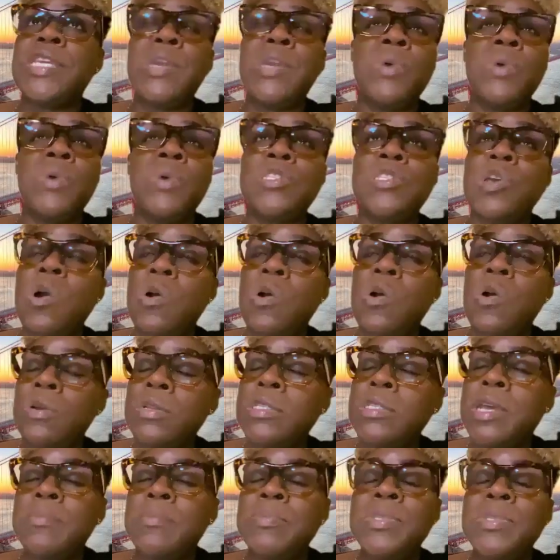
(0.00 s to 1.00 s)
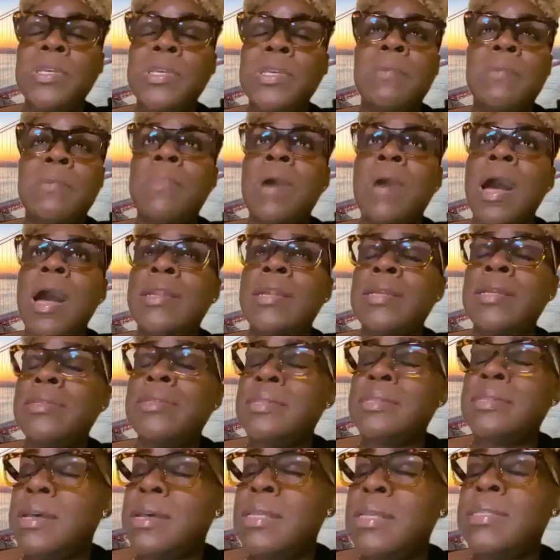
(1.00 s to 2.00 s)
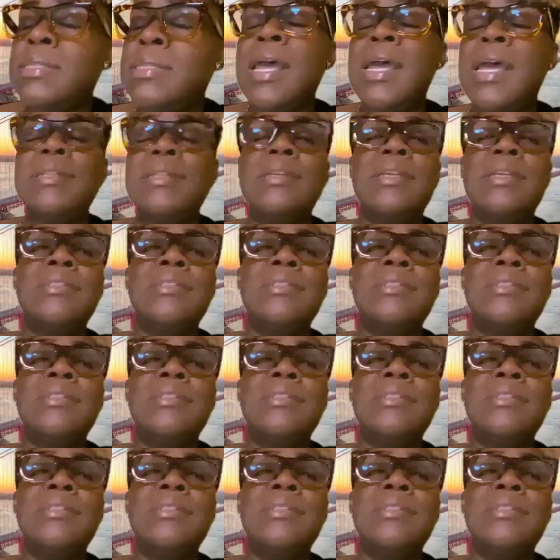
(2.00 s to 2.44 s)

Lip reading: He was hooked up to the monitors.